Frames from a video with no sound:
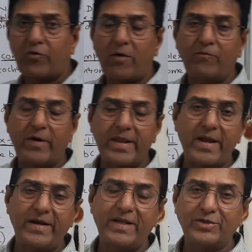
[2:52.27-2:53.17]
from 1
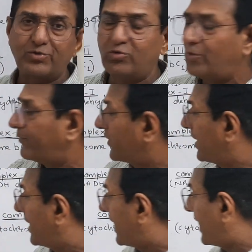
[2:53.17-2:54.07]
NADH2
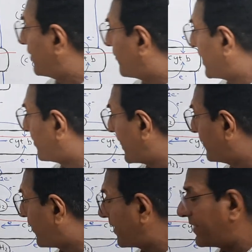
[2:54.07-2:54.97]
and
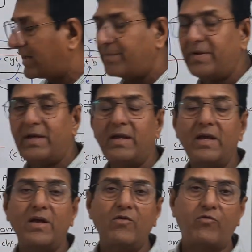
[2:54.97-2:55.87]
1.5 ATP
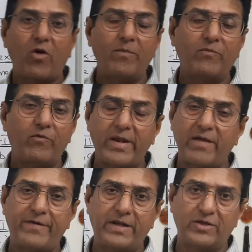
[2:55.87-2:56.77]
from 1
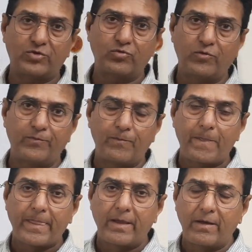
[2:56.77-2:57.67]
FADH2.
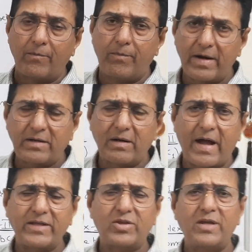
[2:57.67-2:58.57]
But
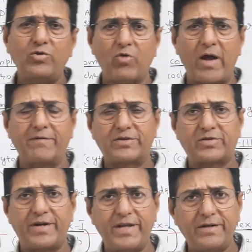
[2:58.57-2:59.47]
I think you have
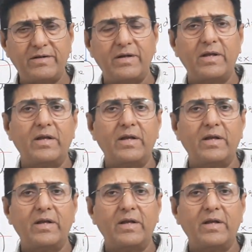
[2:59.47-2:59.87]
studied